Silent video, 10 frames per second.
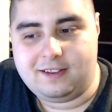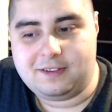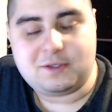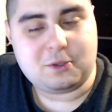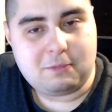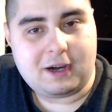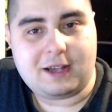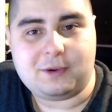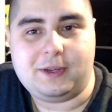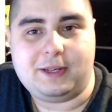
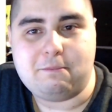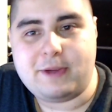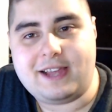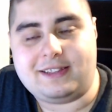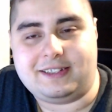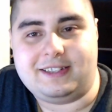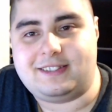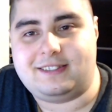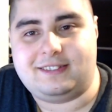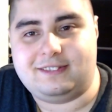Subaru and
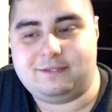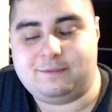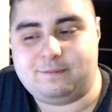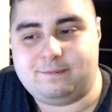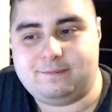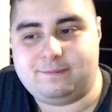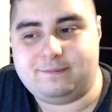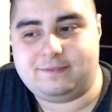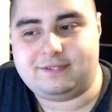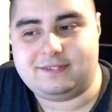Beatrice.
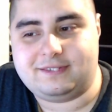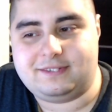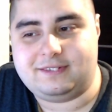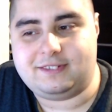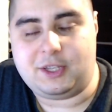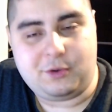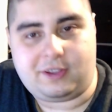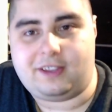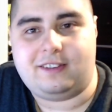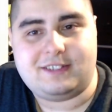And
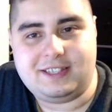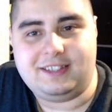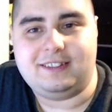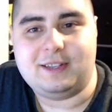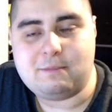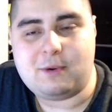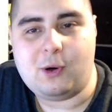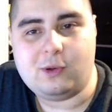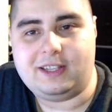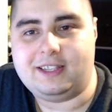you see them
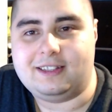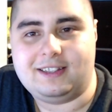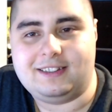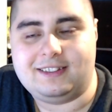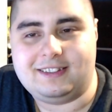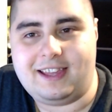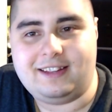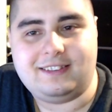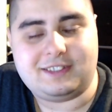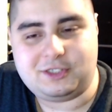holding the
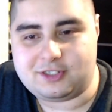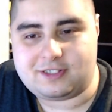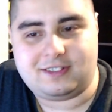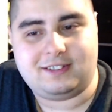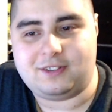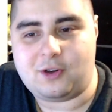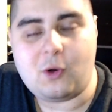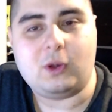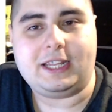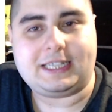hands and just
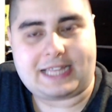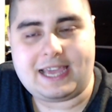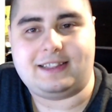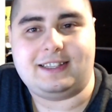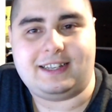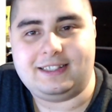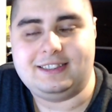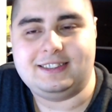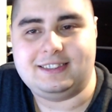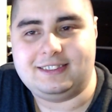holding tighter
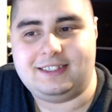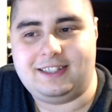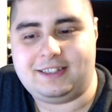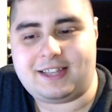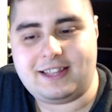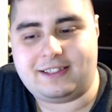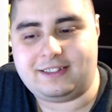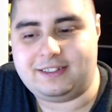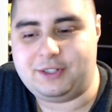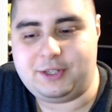and
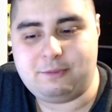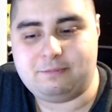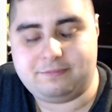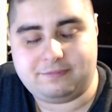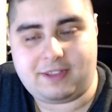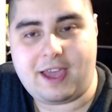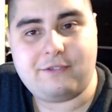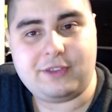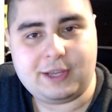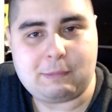tighter, and him
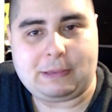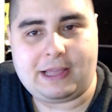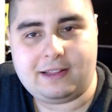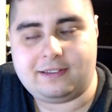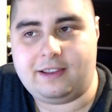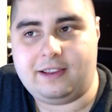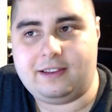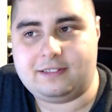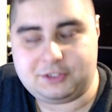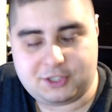having a plan,
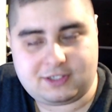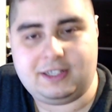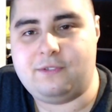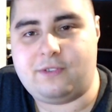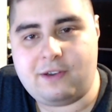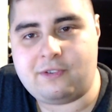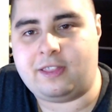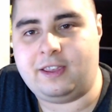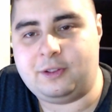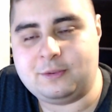saying, just leave
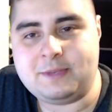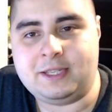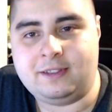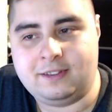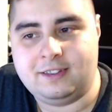everything to me